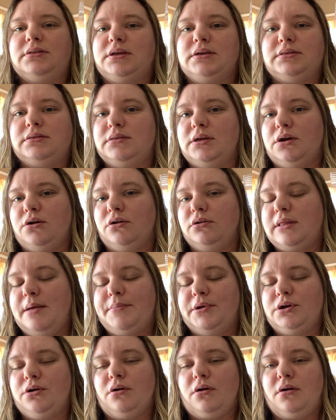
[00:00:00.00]
think that her
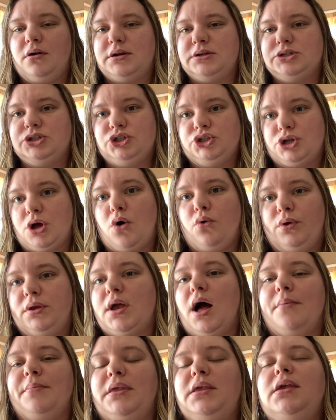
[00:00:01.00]
lemon curd is so
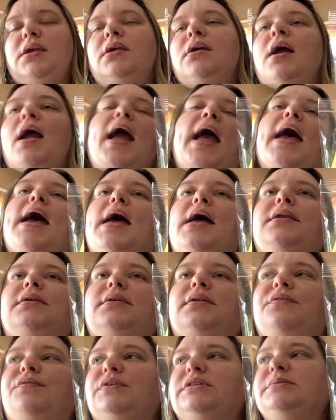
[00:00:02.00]
yummy.
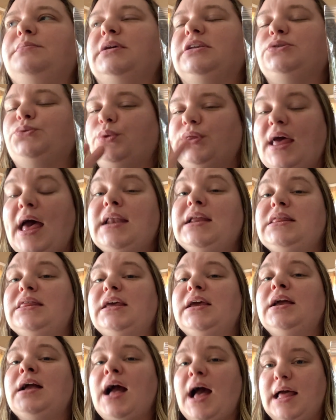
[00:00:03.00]
And if it's mixed with
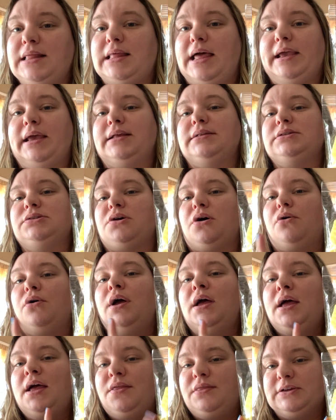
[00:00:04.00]
anything, I like it. So
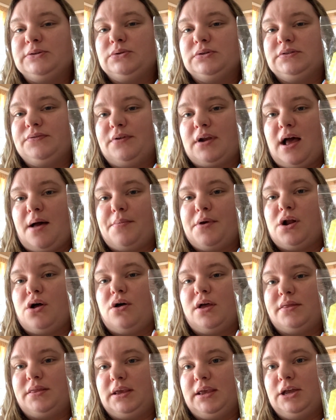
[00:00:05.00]
this was
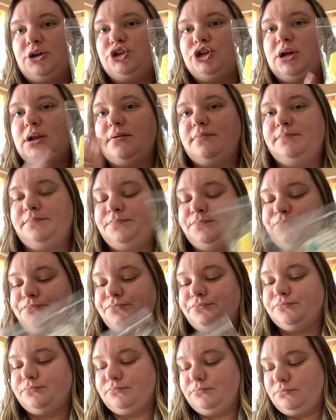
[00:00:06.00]
phenomenal in the kitchen.
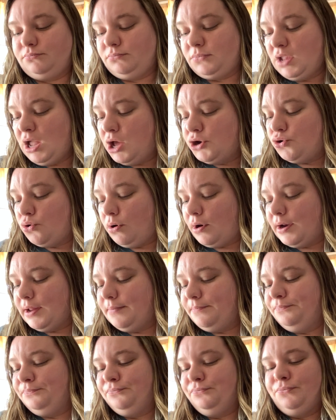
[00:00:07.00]
Adored
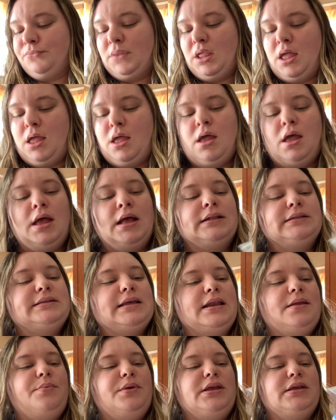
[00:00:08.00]
it.
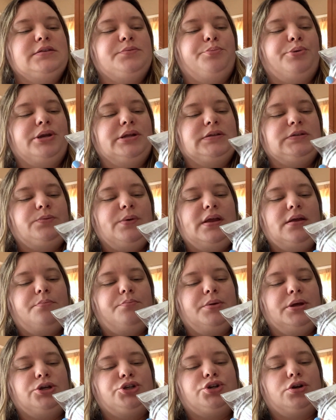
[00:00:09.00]
Teddy Bees, Pretty Sweet,
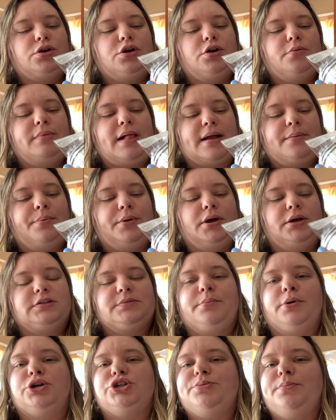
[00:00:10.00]
Pink Sugar,
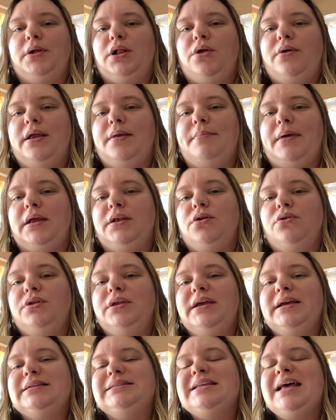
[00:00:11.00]
Blackberries, Marshmallow, and
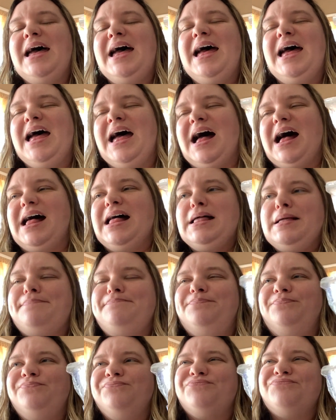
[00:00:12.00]
Magnolias.
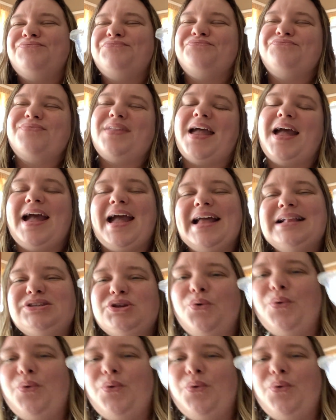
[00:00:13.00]
Um, it's